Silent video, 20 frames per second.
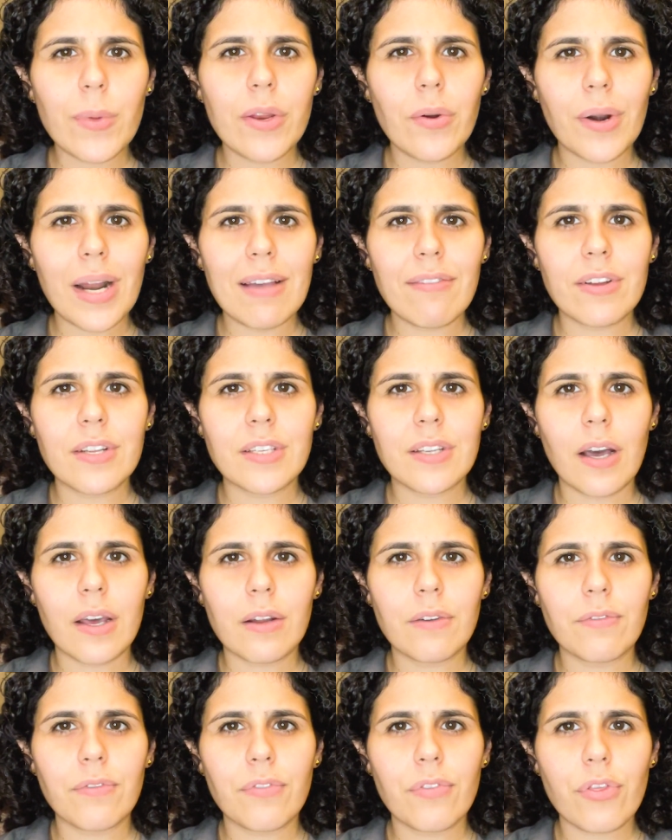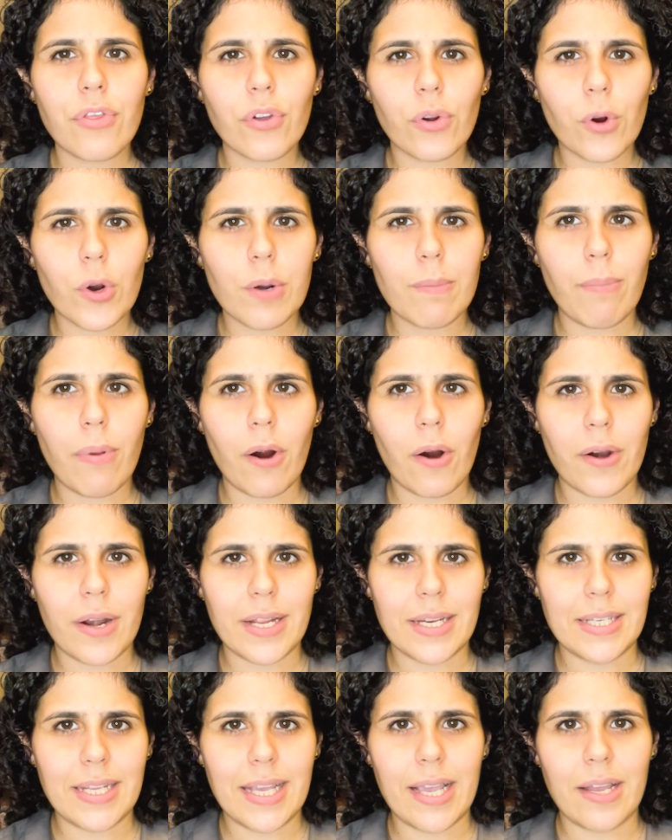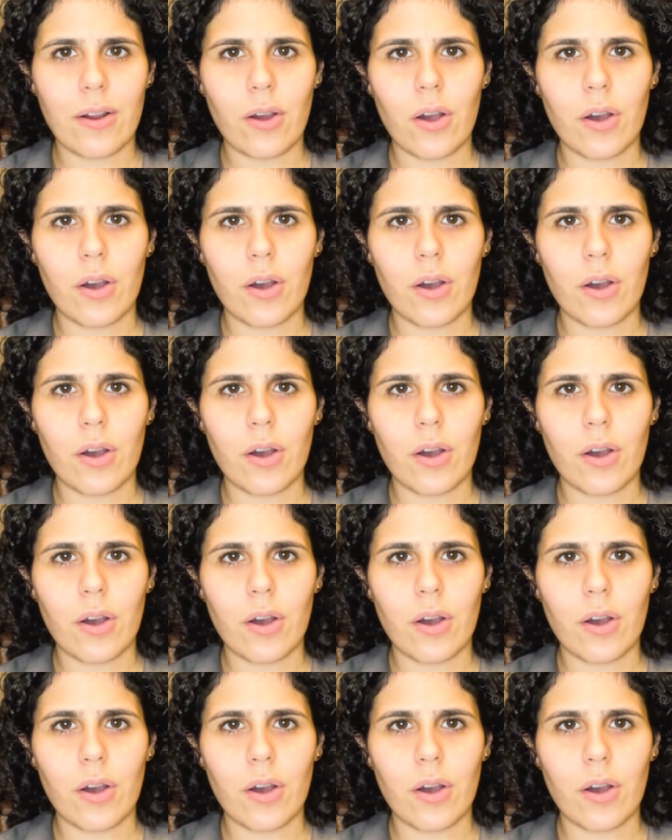we don't have a ton of third-party data